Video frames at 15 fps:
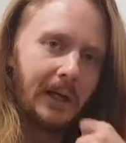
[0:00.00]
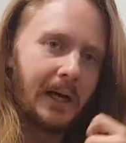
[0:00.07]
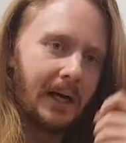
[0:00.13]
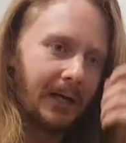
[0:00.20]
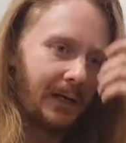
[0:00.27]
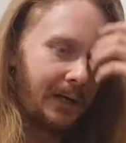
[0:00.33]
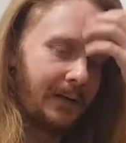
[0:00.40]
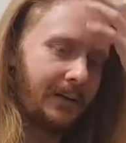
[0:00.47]

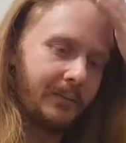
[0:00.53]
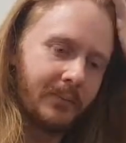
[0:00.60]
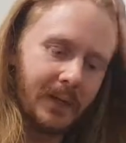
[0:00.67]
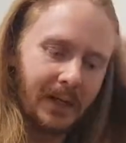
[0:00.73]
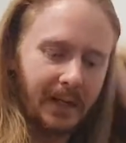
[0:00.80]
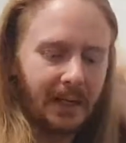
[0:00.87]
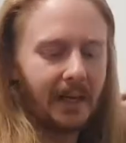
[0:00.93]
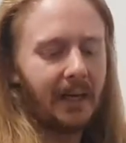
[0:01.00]

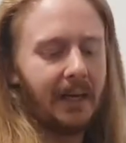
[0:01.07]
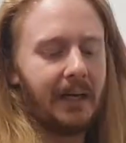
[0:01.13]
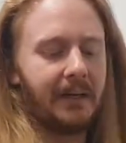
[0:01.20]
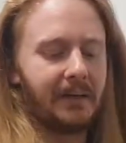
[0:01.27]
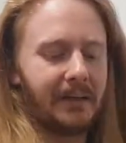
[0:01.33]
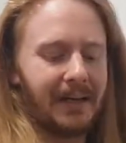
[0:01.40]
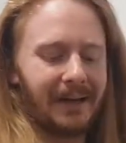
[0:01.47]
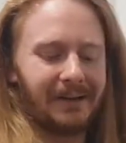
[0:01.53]
And
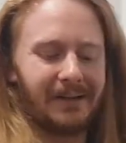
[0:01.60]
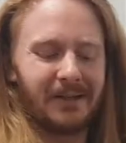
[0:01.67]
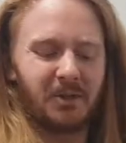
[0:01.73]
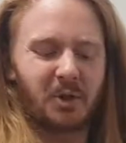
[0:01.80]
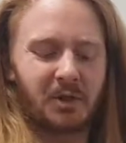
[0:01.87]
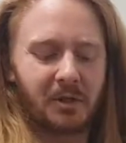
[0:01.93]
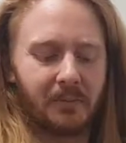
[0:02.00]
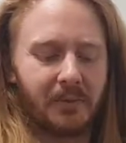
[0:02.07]
again,
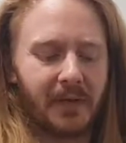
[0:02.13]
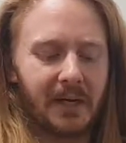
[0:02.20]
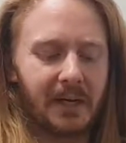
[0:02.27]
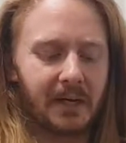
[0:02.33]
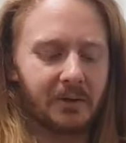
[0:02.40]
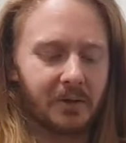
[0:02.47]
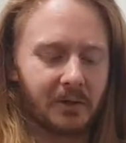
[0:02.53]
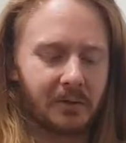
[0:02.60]
it's something
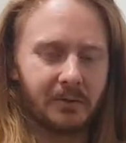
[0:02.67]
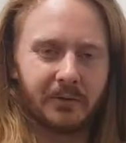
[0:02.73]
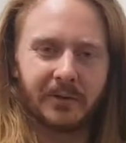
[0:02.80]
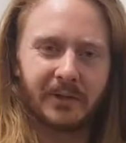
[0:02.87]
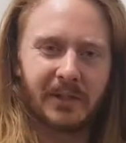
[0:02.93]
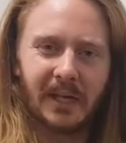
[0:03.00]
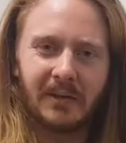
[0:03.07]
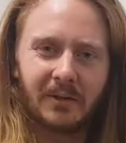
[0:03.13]
I
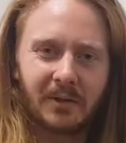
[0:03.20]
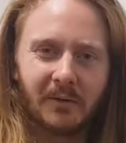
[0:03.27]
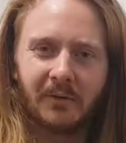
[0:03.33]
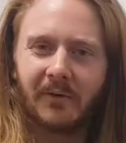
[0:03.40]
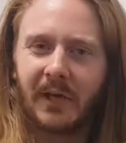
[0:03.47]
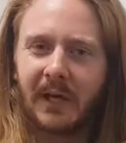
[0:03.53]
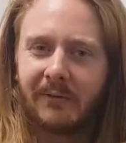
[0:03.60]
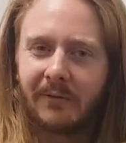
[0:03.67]
don't tend to
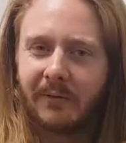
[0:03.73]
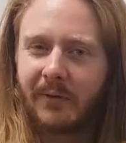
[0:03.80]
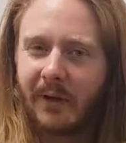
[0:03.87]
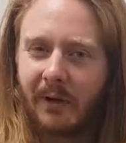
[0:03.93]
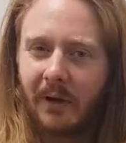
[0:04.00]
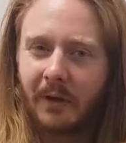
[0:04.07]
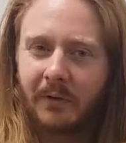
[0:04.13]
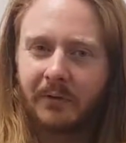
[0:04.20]
favour
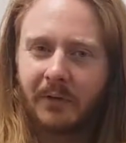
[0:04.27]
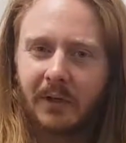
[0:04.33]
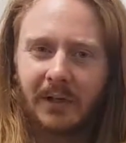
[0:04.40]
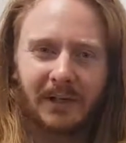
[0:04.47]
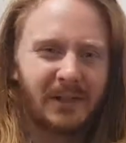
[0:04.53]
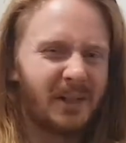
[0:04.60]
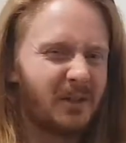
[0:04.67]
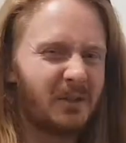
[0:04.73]
very often.
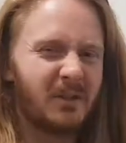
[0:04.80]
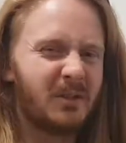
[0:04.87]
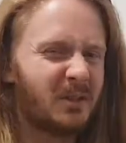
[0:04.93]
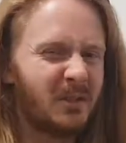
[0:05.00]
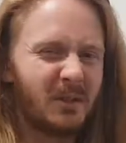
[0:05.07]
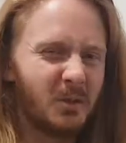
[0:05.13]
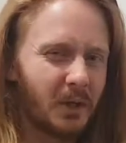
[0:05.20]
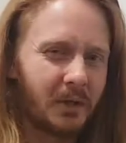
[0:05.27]
I tend to just
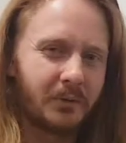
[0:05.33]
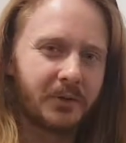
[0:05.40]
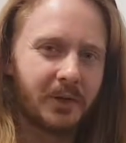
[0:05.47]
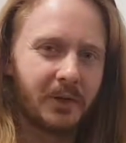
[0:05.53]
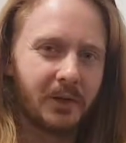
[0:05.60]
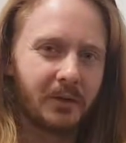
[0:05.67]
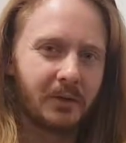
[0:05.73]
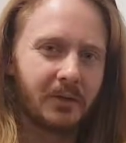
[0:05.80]
use
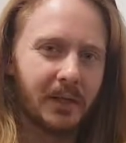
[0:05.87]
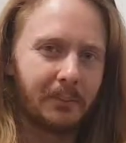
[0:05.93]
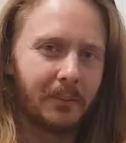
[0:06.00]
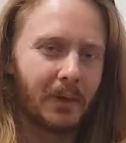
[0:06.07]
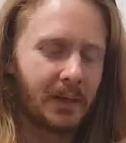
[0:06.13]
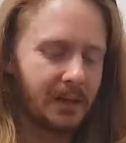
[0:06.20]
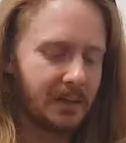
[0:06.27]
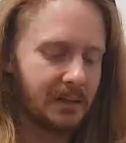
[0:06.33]
alternate because
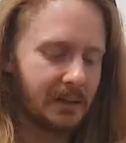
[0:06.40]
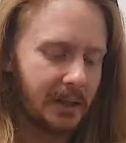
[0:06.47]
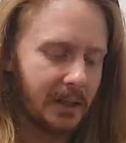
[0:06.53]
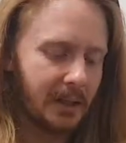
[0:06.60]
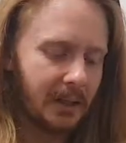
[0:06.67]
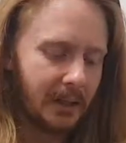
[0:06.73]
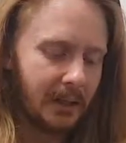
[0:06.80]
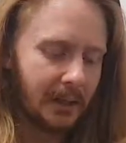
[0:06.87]
I'm
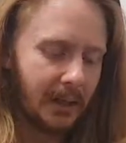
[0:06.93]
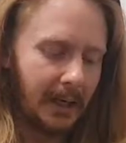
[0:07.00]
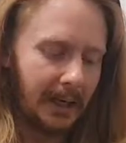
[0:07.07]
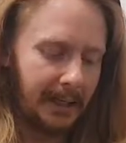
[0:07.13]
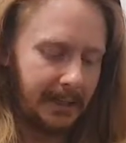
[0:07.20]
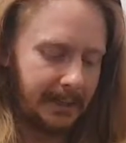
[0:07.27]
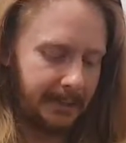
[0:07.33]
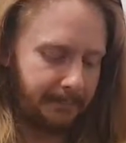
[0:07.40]
lazy.
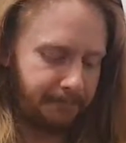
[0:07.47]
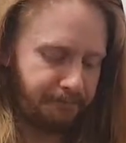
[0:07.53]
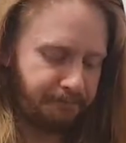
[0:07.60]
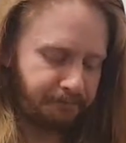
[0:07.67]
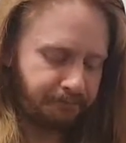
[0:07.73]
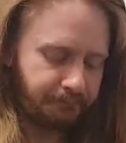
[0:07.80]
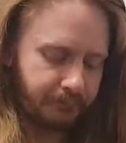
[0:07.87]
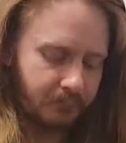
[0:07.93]

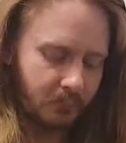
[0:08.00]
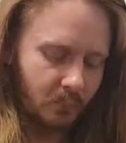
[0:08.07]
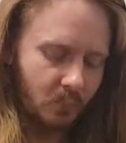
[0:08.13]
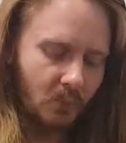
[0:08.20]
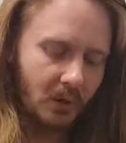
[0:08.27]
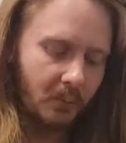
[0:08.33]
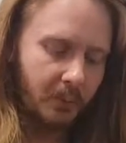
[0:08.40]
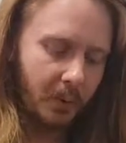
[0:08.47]

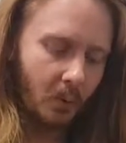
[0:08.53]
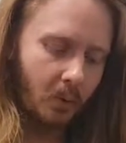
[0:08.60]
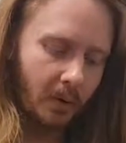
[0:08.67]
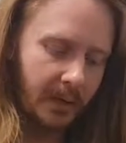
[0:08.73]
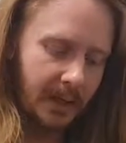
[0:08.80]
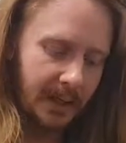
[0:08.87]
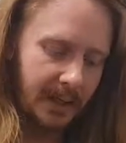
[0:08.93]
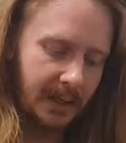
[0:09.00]
But
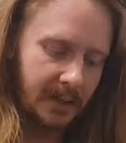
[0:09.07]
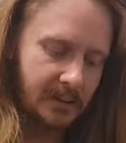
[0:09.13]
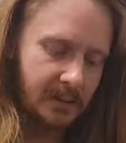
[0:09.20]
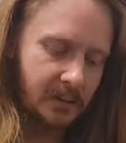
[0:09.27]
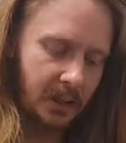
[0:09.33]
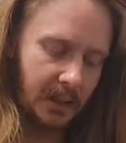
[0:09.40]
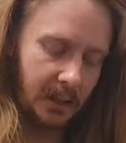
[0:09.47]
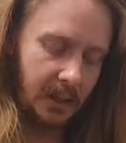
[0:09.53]
what it
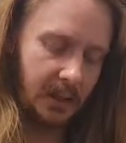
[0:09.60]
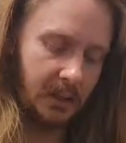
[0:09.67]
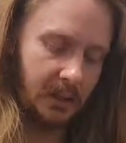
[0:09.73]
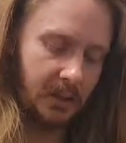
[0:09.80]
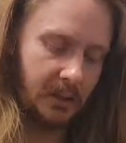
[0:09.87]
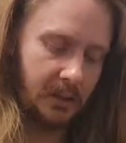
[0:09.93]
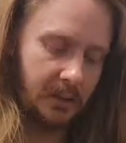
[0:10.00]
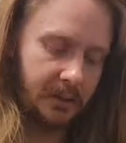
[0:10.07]

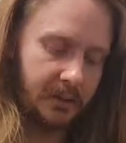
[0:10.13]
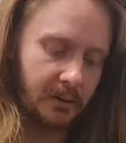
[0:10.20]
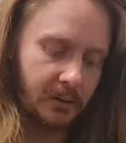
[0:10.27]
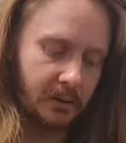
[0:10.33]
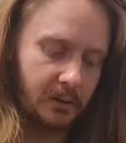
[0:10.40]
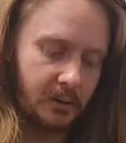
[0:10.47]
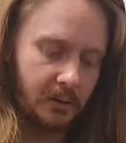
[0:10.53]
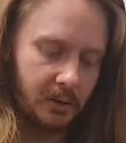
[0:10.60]
is
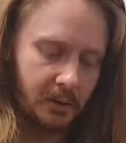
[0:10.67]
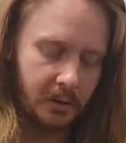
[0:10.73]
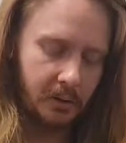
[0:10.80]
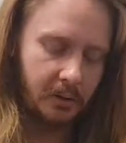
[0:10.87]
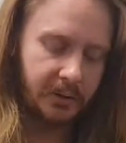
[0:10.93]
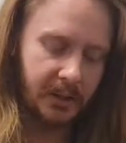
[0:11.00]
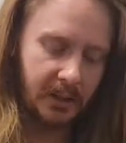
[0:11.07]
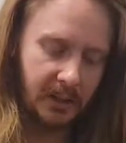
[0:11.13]
you're
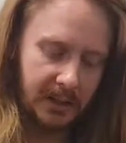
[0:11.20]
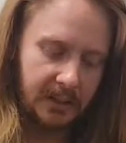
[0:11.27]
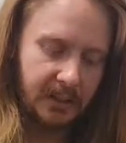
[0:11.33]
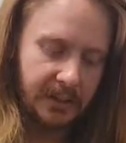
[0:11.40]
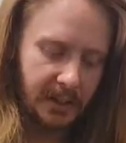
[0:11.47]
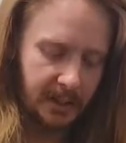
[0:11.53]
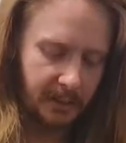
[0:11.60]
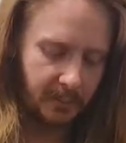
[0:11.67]
using
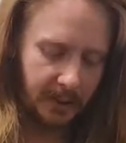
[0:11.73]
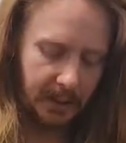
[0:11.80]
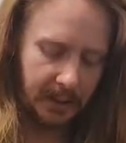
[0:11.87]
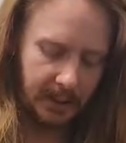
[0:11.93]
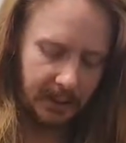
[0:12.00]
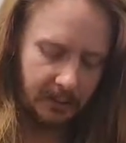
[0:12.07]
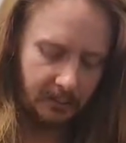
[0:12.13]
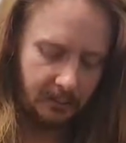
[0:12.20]
inside
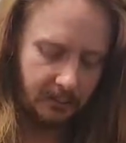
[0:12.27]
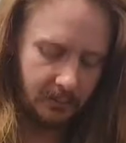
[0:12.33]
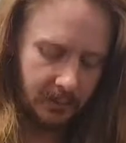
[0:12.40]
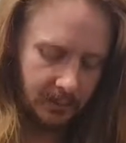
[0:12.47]
picking.